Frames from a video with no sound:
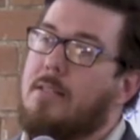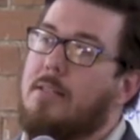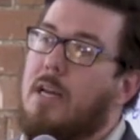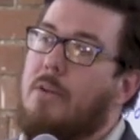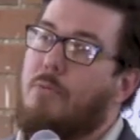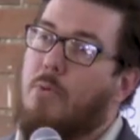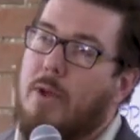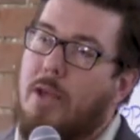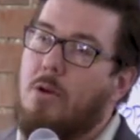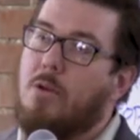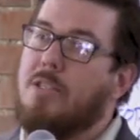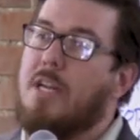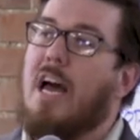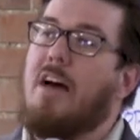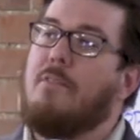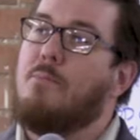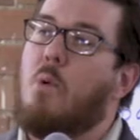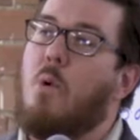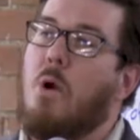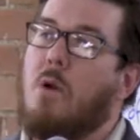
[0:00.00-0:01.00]
if we used to
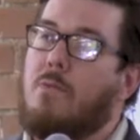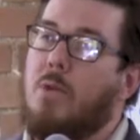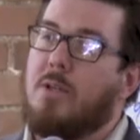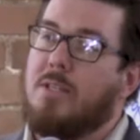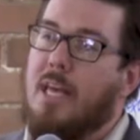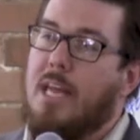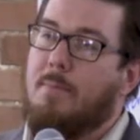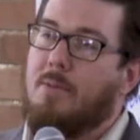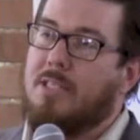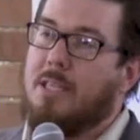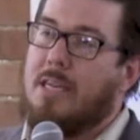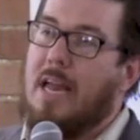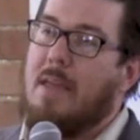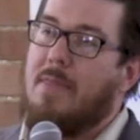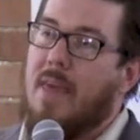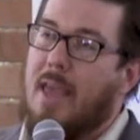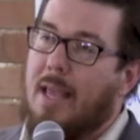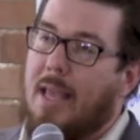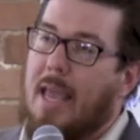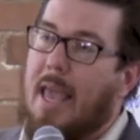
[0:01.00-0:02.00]
more of those animals today,
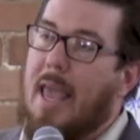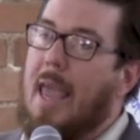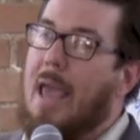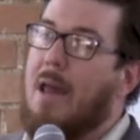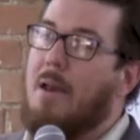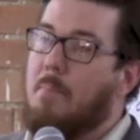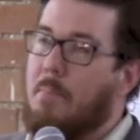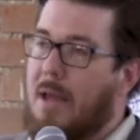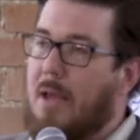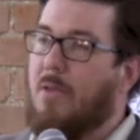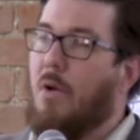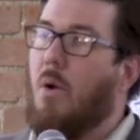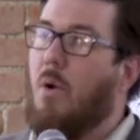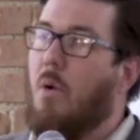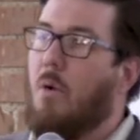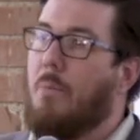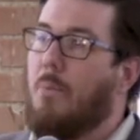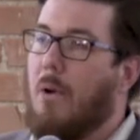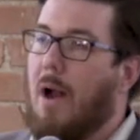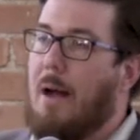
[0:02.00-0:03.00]
they can't be the
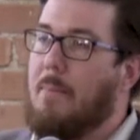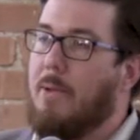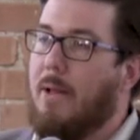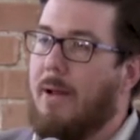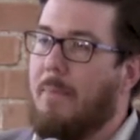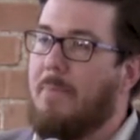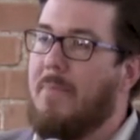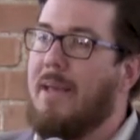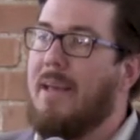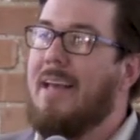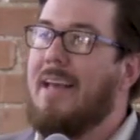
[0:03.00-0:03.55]
whole problem.